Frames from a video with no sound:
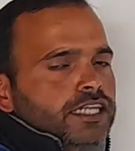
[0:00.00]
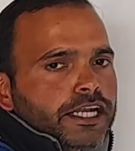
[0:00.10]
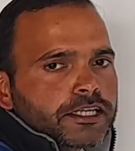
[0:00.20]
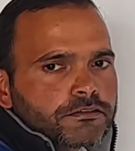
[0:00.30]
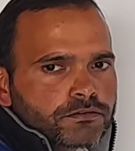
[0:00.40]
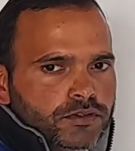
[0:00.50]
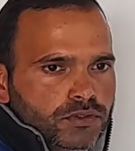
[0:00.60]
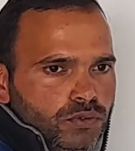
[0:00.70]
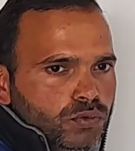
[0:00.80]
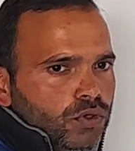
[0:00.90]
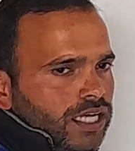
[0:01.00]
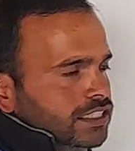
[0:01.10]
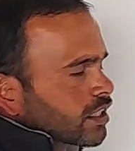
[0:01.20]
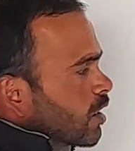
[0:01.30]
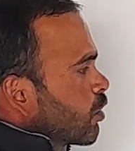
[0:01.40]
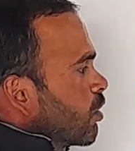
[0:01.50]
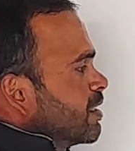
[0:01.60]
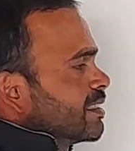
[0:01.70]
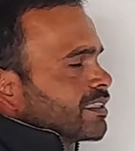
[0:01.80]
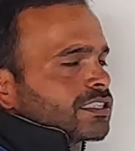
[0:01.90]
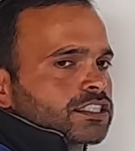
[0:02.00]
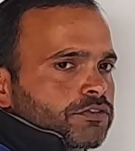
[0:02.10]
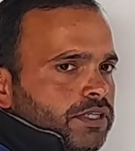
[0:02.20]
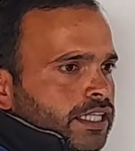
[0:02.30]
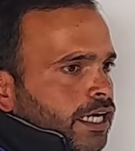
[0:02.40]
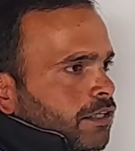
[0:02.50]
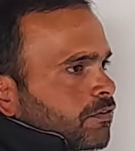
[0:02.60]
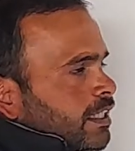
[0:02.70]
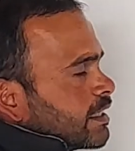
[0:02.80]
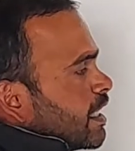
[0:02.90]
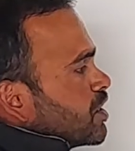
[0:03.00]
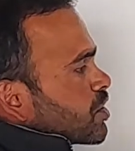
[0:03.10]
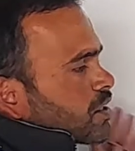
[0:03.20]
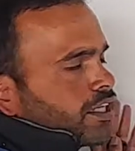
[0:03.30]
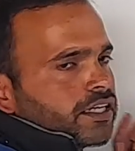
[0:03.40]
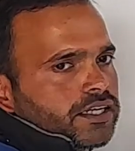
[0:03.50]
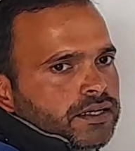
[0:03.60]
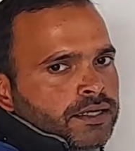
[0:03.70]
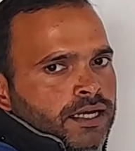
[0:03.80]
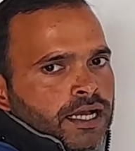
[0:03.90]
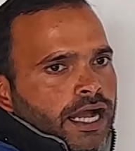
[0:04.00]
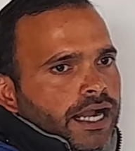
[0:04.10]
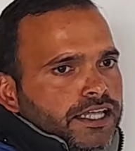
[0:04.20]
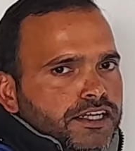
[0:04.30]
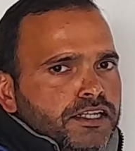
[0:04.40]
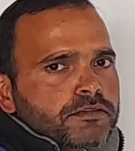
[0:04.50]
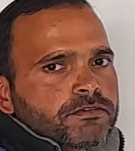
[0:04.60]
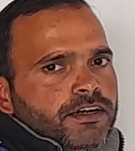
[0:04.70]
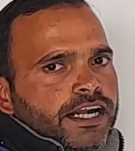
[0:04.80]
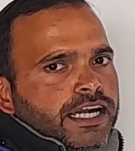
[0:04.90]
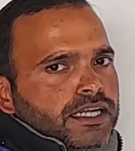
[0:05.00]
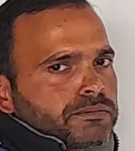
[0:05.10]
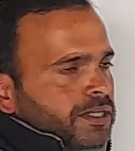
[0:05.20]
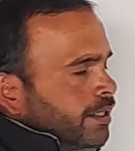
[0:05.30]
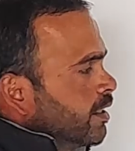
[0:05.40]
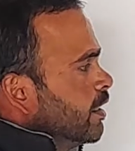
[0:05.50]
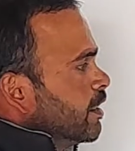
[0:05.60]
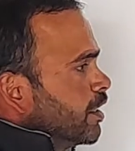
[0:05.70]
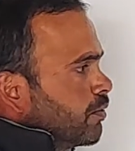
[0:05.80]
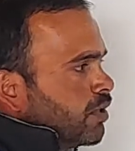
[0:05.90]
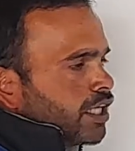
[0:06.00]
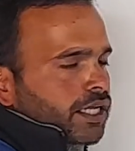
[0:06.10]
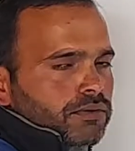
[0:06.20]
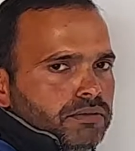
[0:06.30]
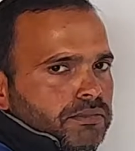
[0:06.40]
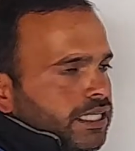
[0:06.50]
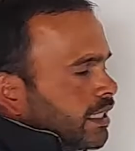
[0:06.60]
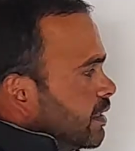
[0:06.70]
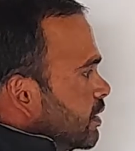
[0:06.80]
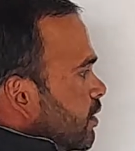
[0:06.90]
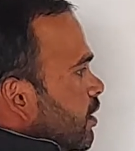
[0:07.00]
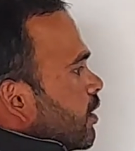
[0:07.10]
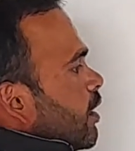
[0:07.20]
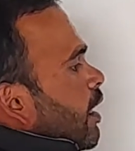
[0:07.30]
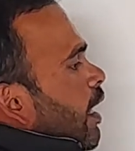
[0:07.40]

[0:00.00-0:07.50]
And if two lines are drawn in such a way that if it is extended at any infinite limit, they will never meet each other.